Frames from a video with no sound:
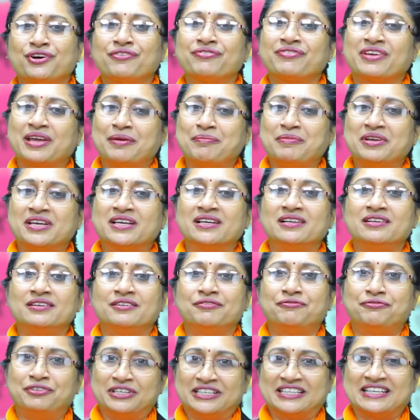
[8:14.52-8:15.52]
of chemical
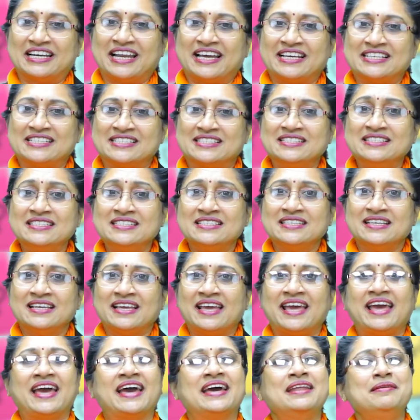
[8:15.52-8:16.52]
fertilizers
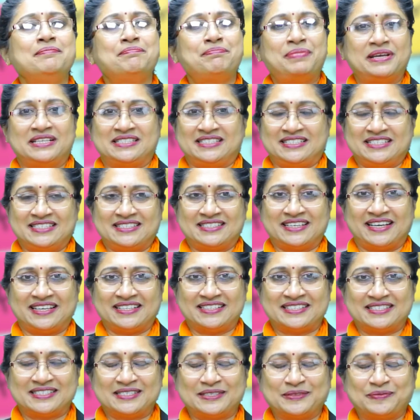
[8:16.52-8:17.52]
and
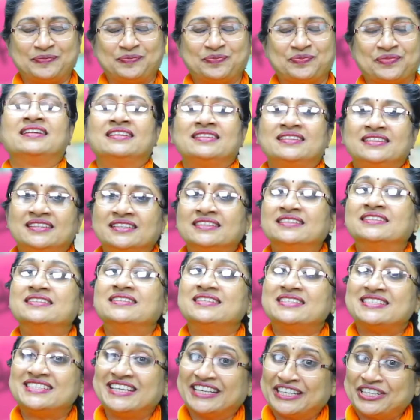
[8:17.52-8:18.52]
pesticides. The
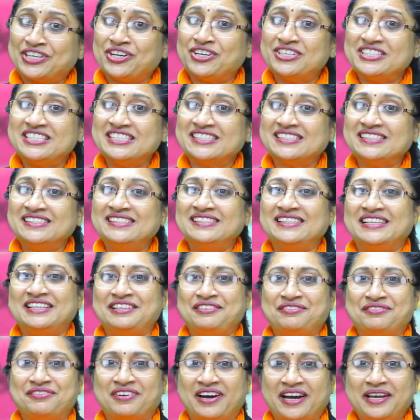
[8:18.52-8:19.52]
technological
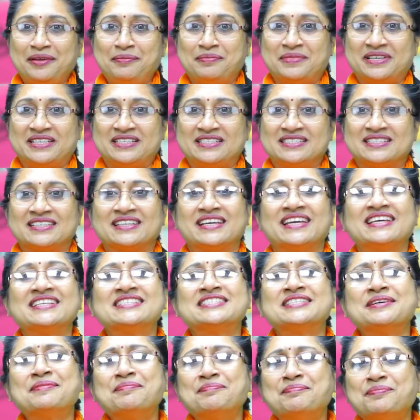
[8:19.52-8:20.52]
environment is
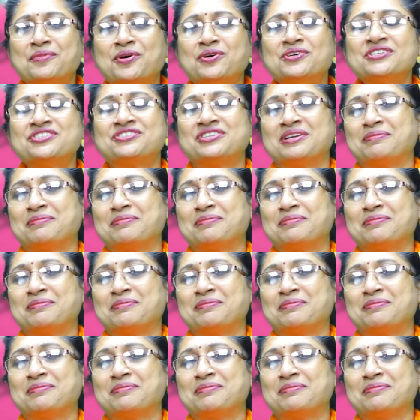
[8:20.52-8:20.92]
the most